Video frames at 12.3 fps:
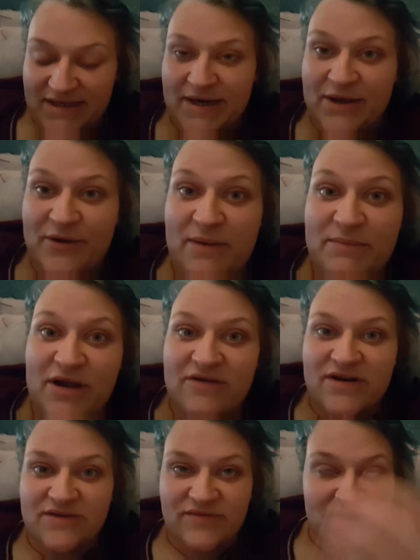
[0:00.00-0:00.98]
you know, I'm
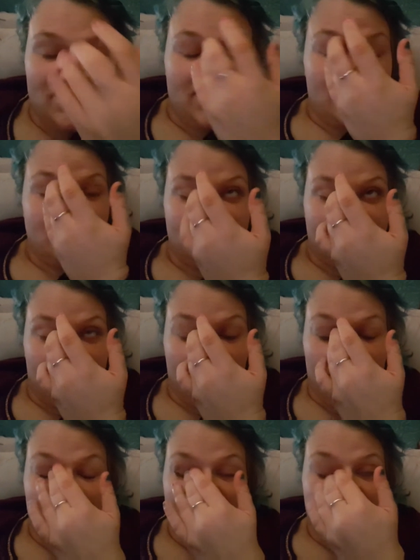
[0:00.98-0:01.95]
currently reading it,
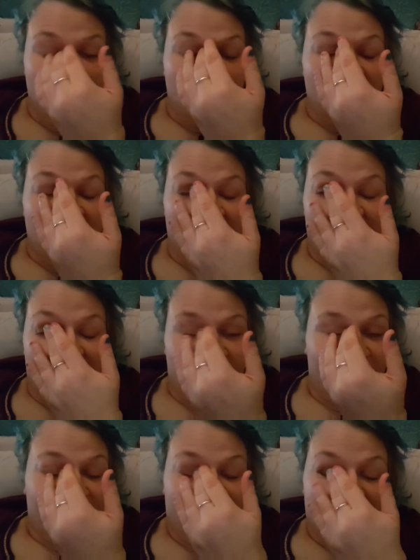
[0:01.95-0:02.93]
so if,
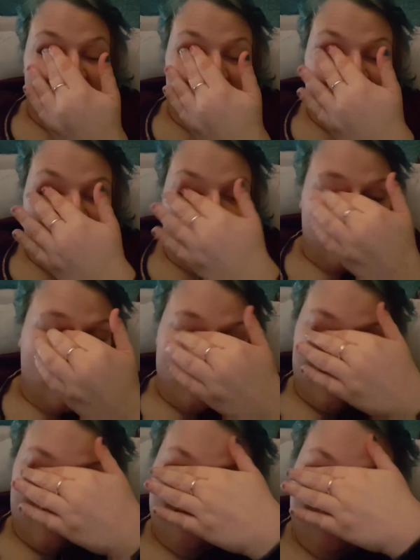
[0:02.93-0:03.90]
you know,
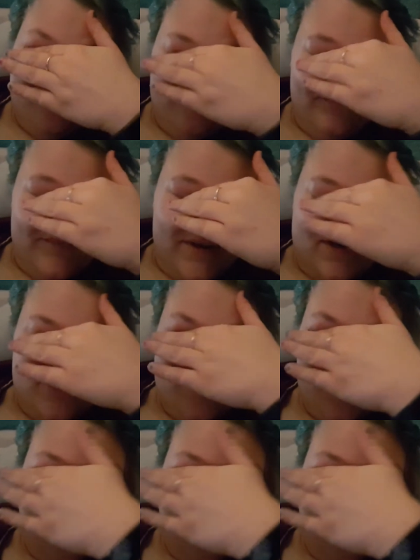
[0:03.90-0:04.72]
I don't